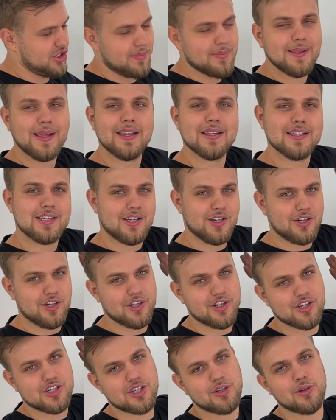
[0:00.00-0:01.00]
that
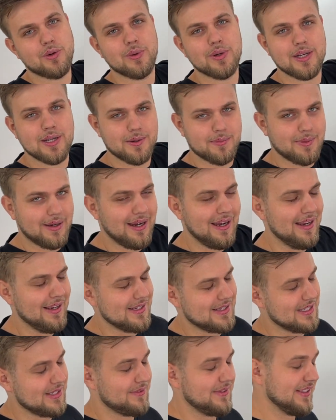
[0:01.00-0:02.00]
interior, see what we need to buy and
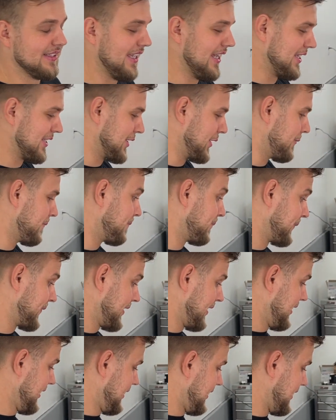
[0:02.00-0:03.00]
stuff like that. So
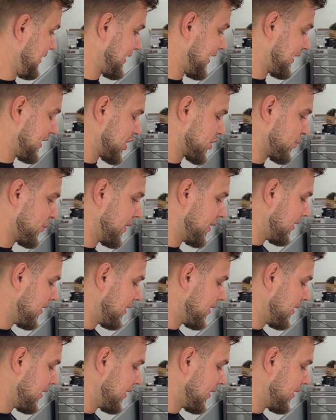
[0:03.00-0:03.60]
let's get this wheel